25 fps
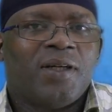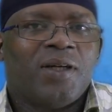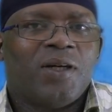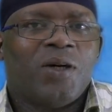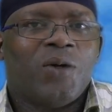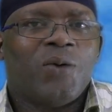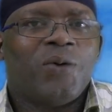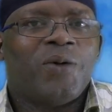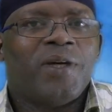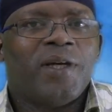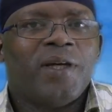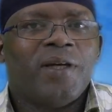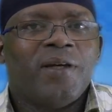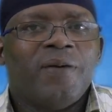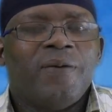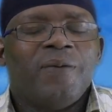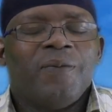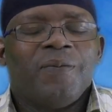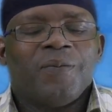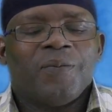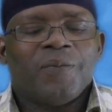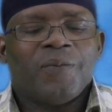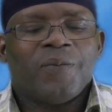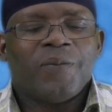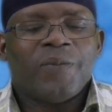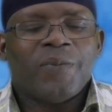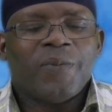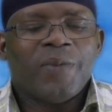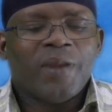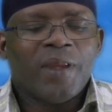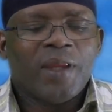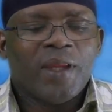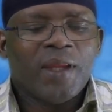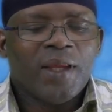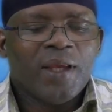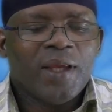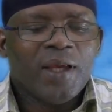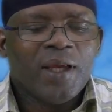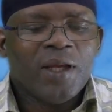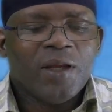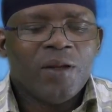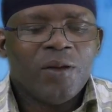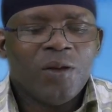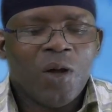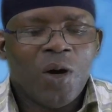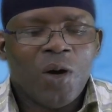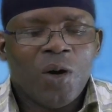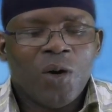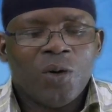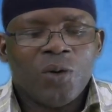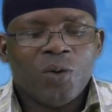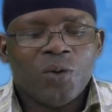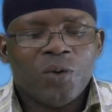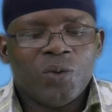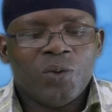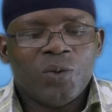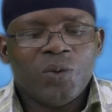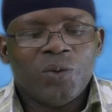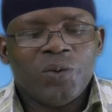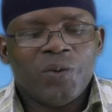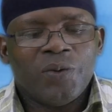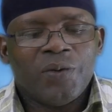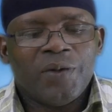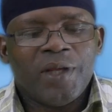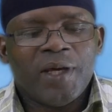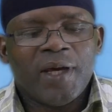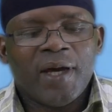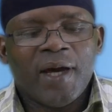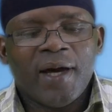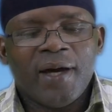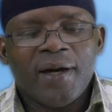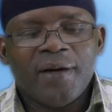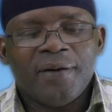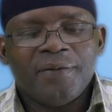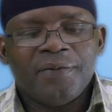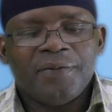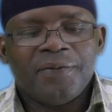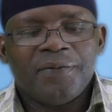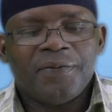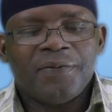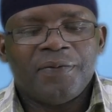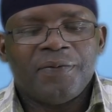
Okay, now they have